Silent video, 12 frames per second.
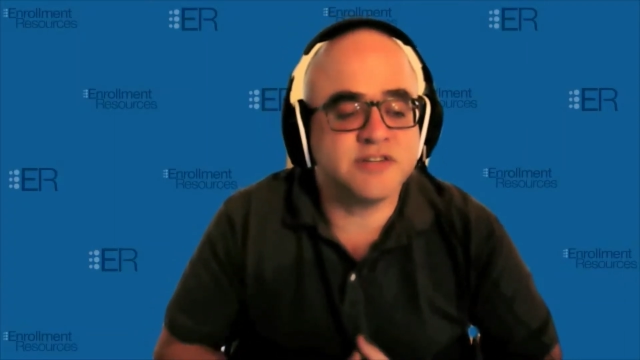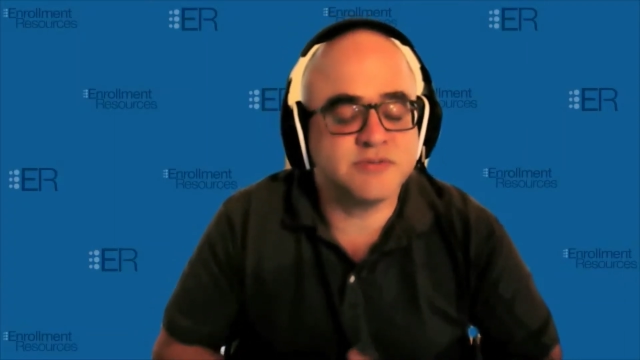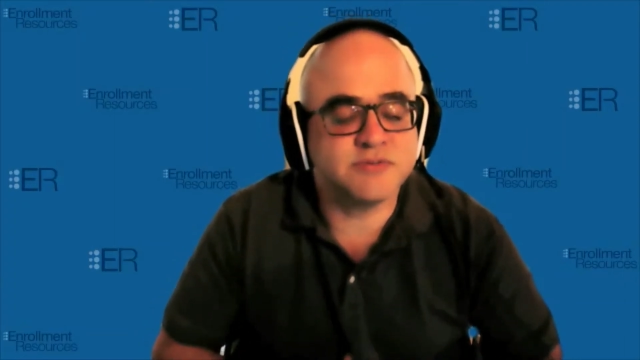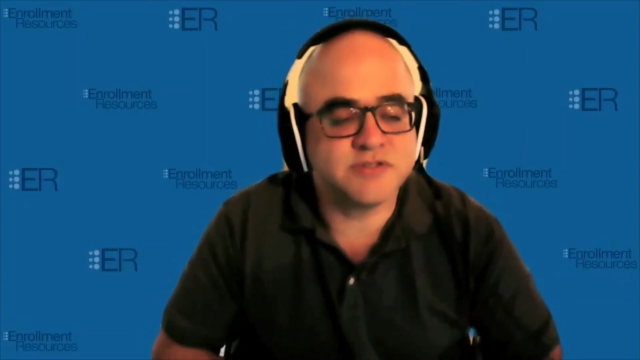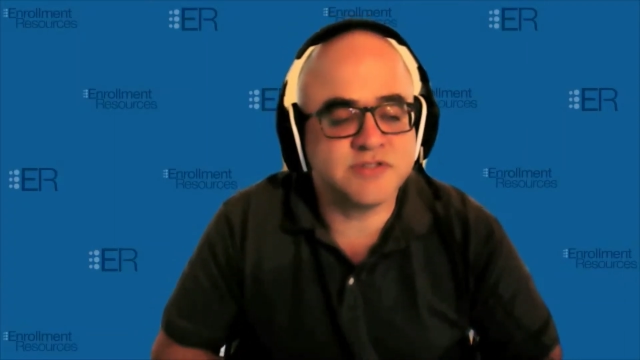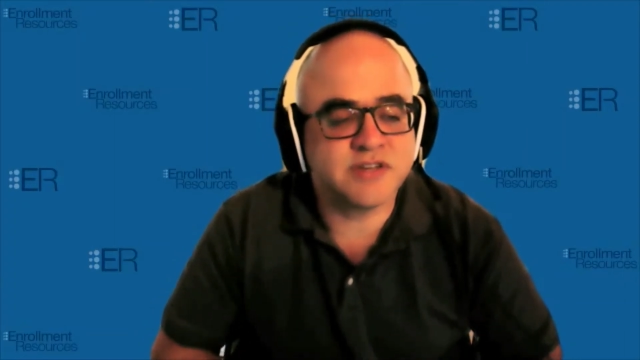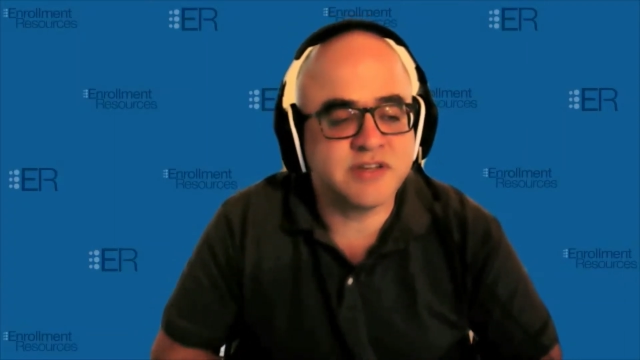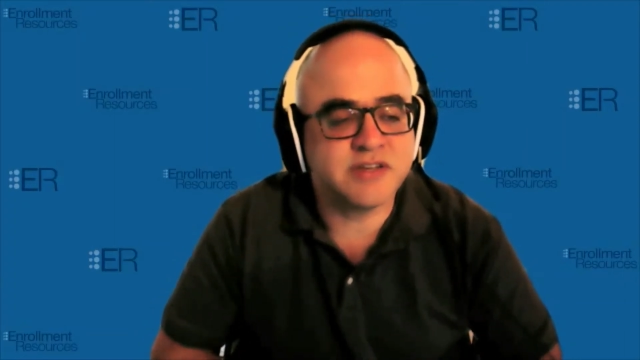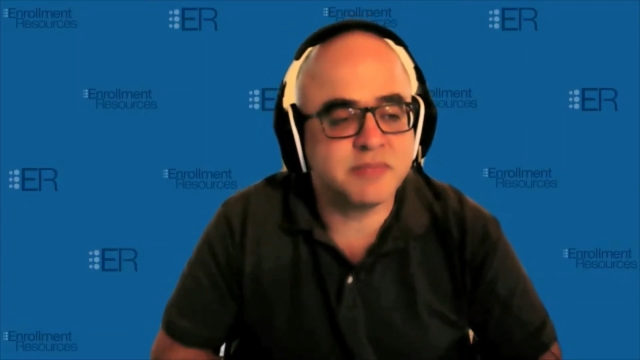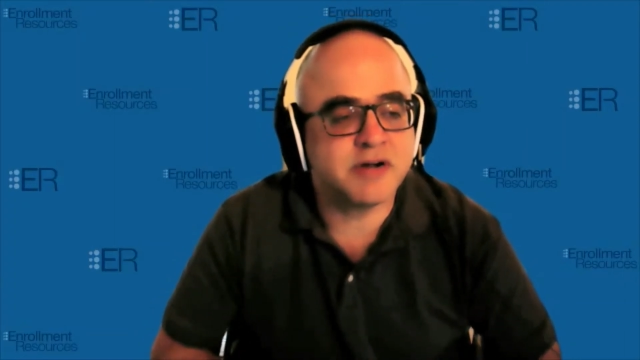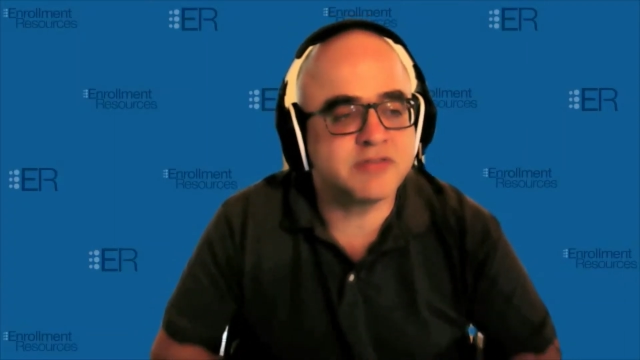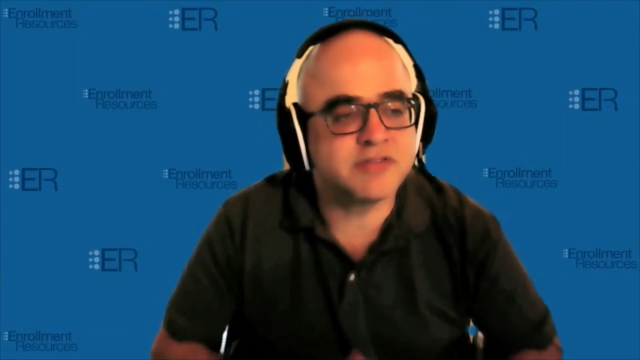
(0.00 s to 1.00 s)
I would say,
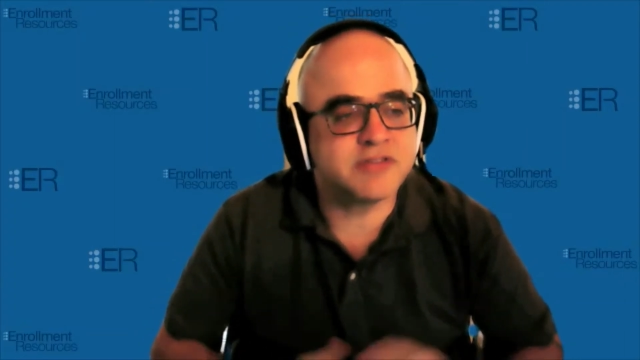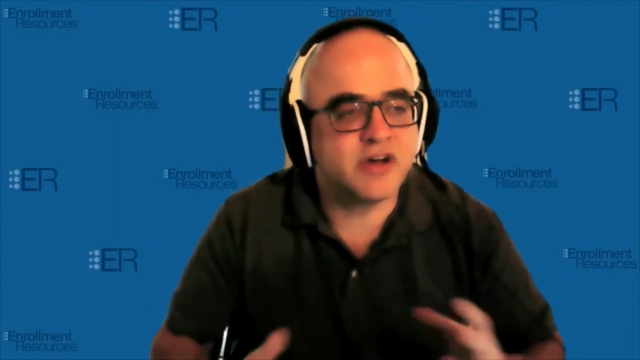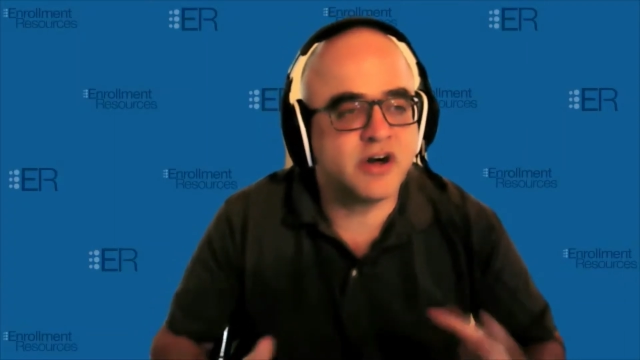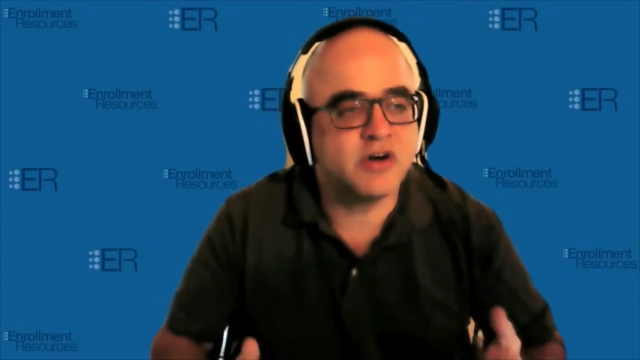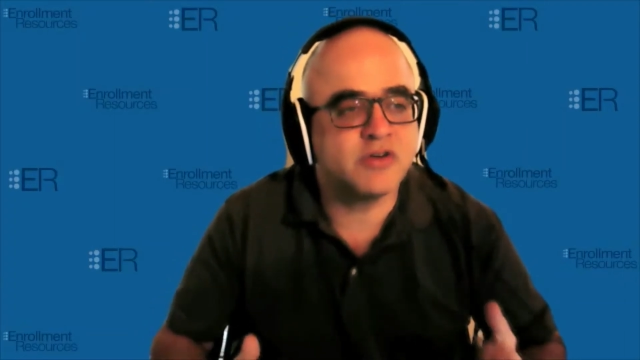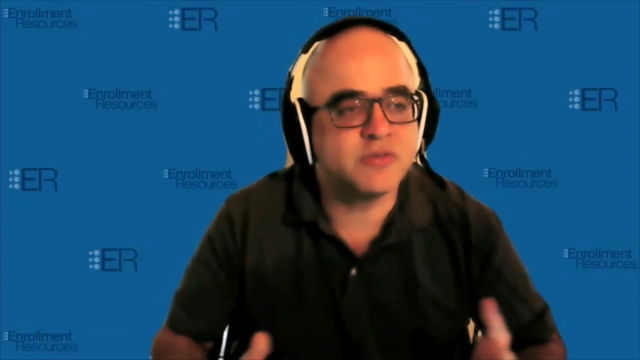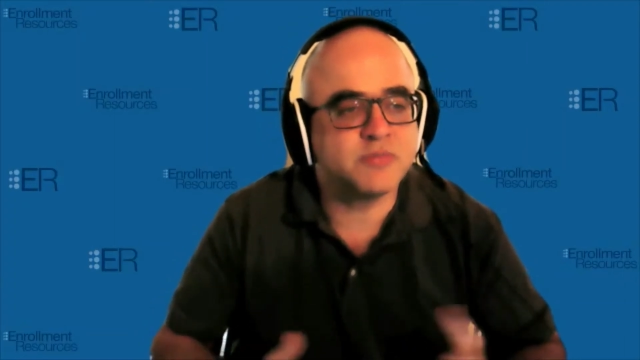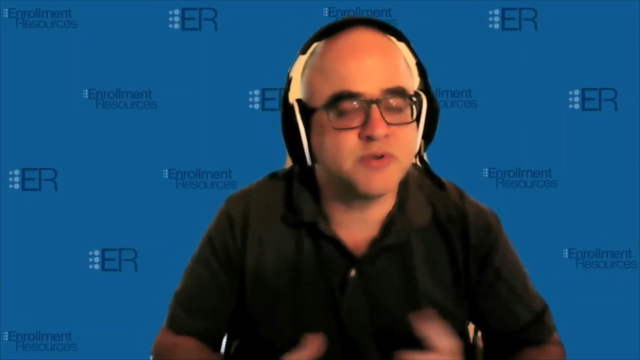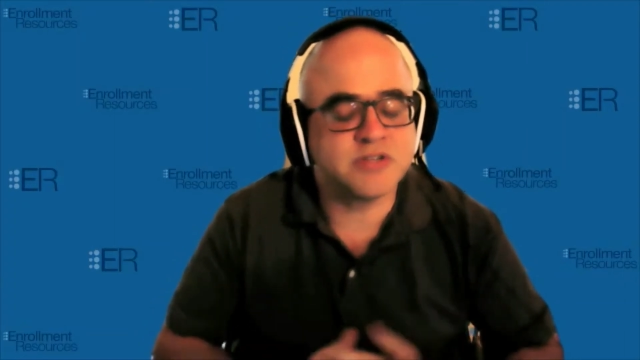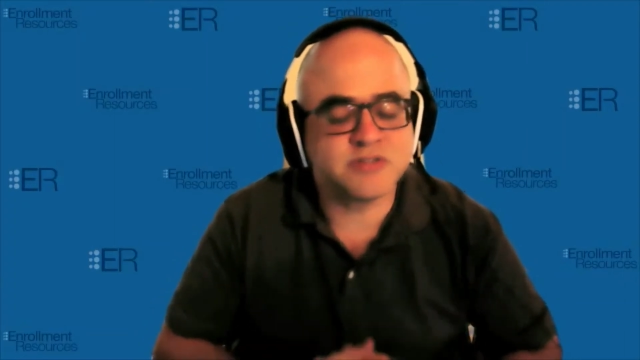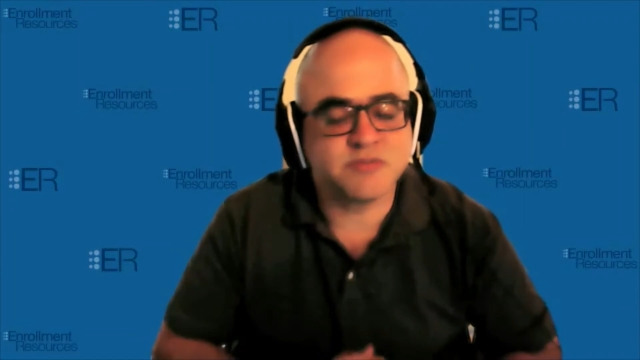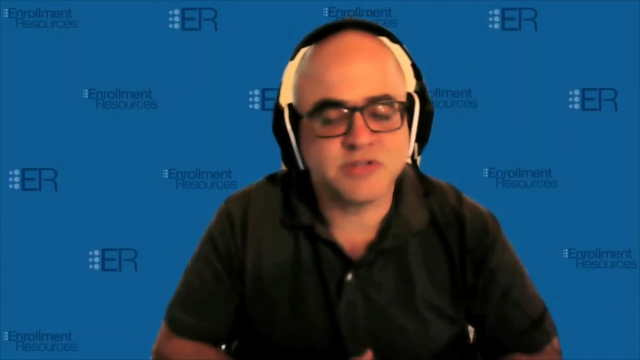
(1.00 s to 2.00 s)
about all the
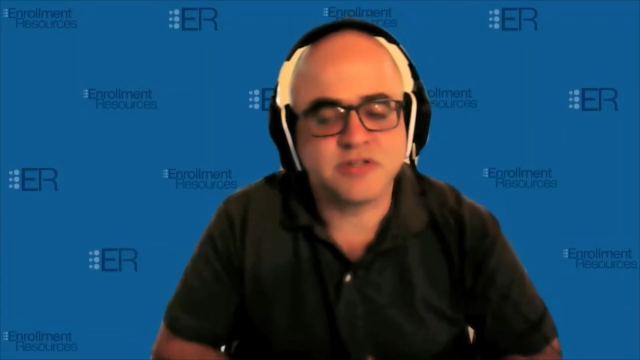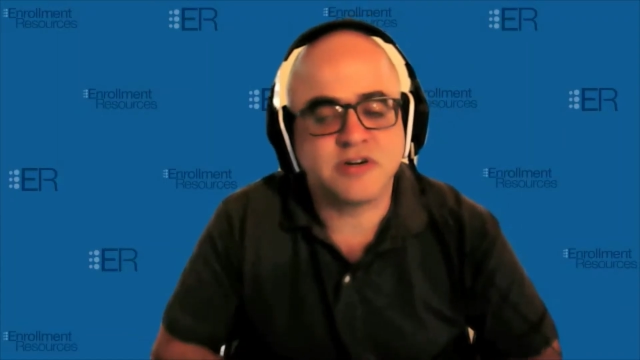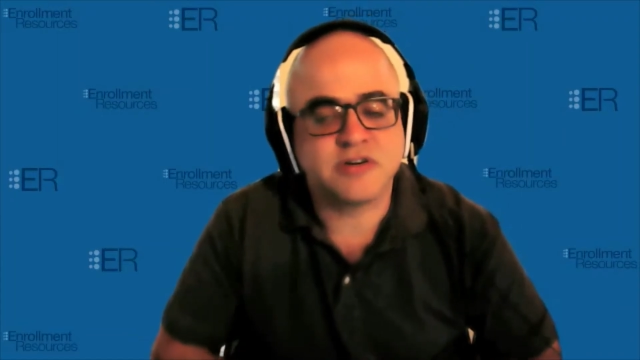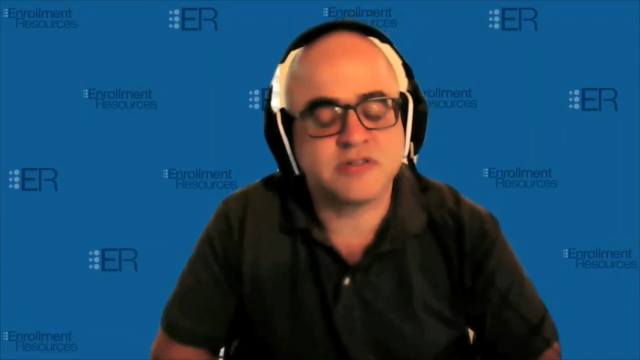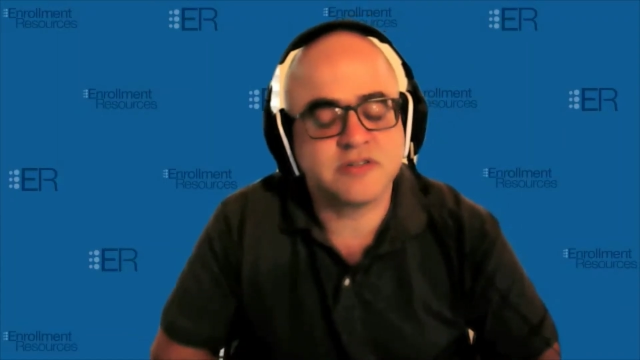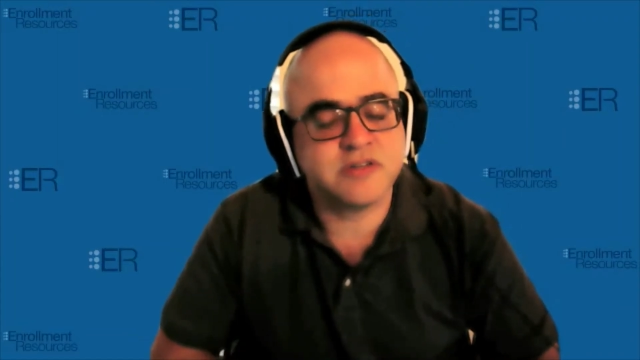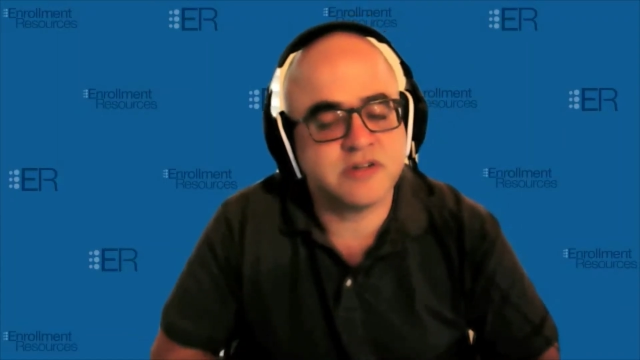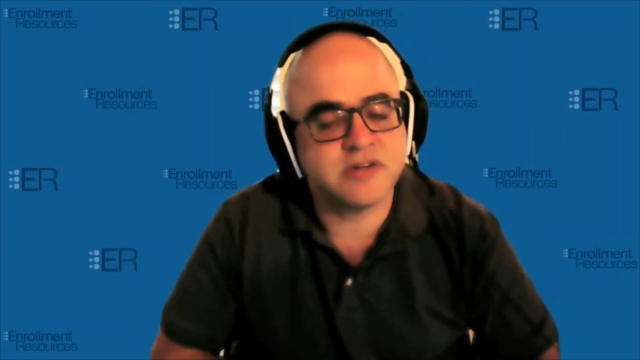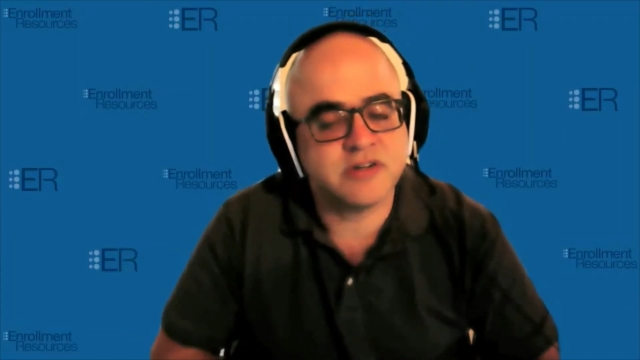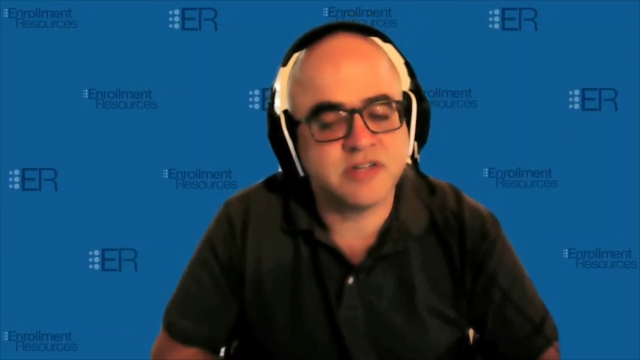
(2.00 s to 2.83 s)
points that we talked here.